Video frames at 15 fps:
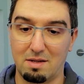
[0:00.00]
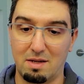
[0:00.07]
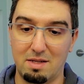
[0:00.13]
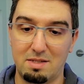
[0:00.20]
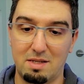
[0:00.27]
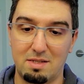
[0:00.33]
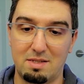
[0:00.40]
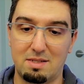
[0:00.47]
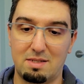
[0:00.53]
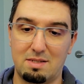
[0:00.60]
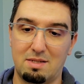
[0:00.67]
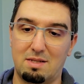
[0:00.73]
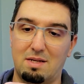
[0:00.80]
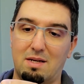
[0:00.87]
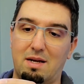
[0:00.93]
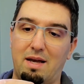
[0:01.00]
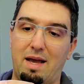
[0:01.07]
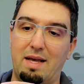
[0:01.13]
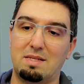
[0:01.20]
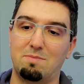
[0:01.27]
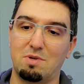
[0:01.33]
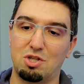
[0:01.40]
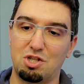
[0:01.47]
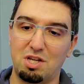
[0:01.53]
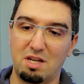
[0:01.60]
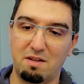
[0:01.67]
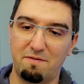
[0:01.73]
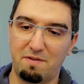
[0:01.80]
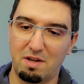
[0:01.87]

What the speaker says: This is the as machined